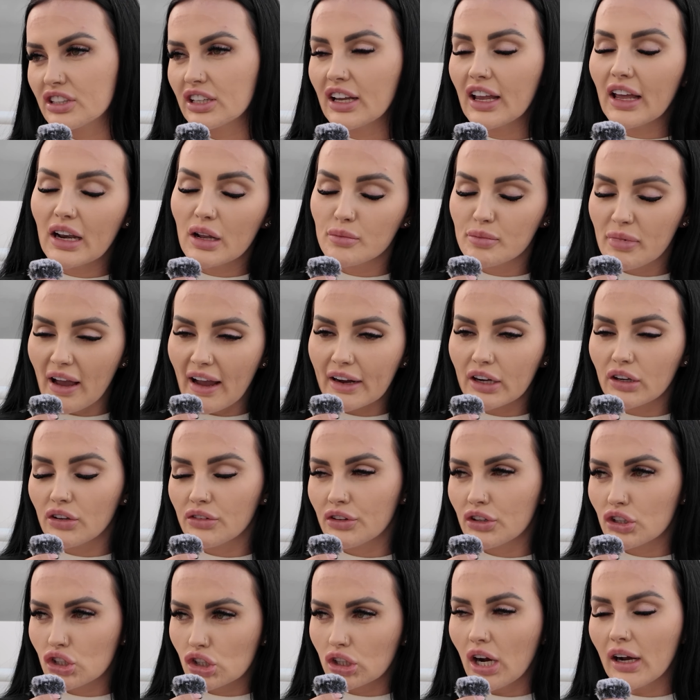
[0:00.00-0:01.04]
to get it back on
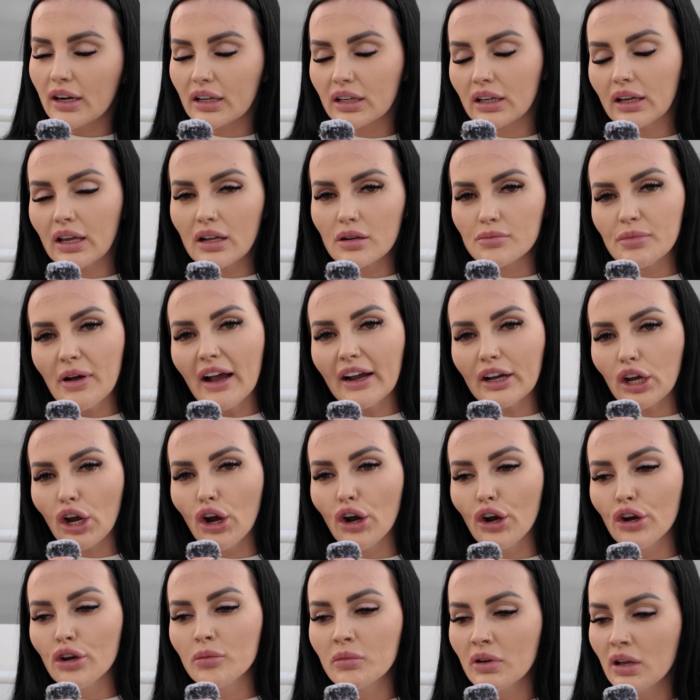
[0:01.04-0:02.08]
the truck and get it back
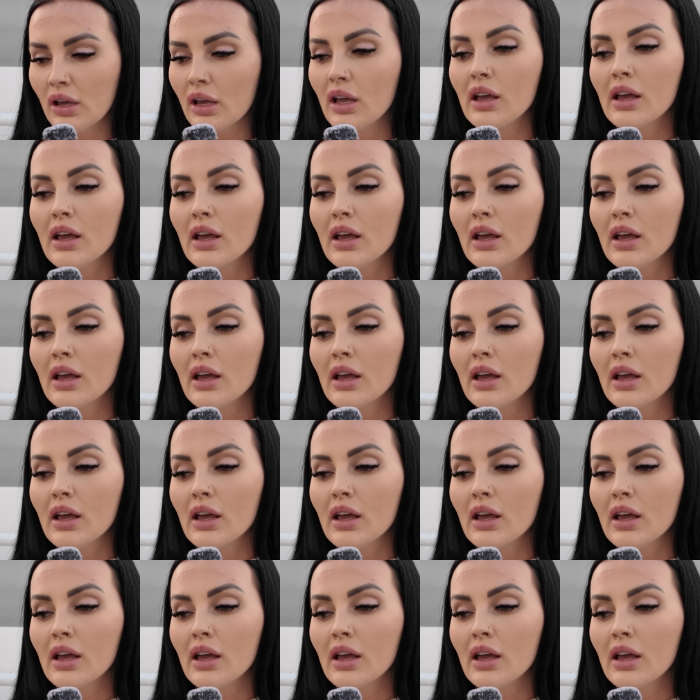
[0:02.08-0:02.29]
home.